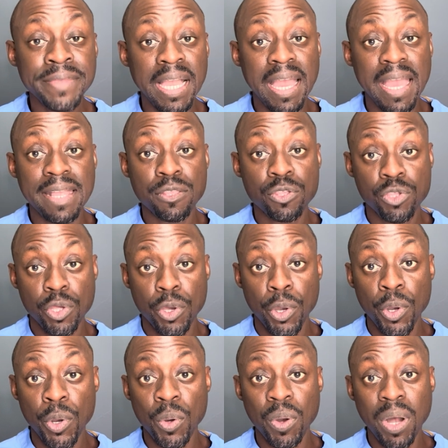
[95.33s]
And
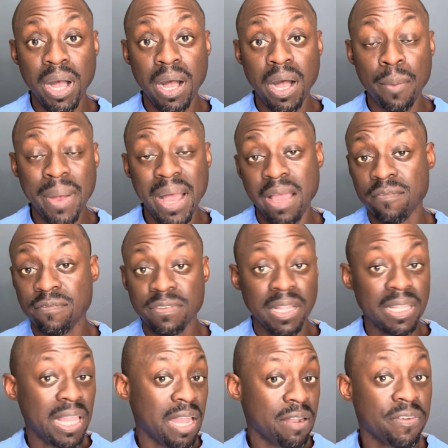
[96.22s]
so I have a
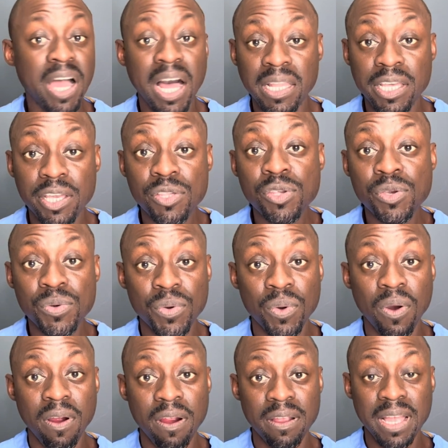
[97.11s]
lot of colleagues who
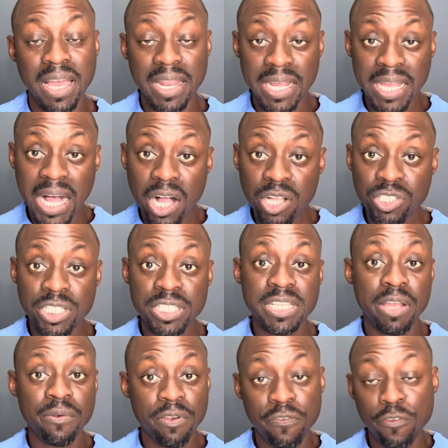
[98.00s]
are gynecologists
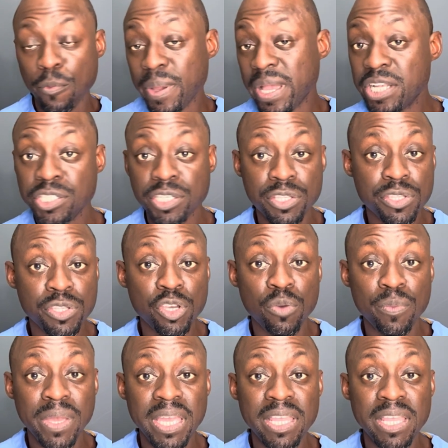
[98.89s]
that refer patients to me.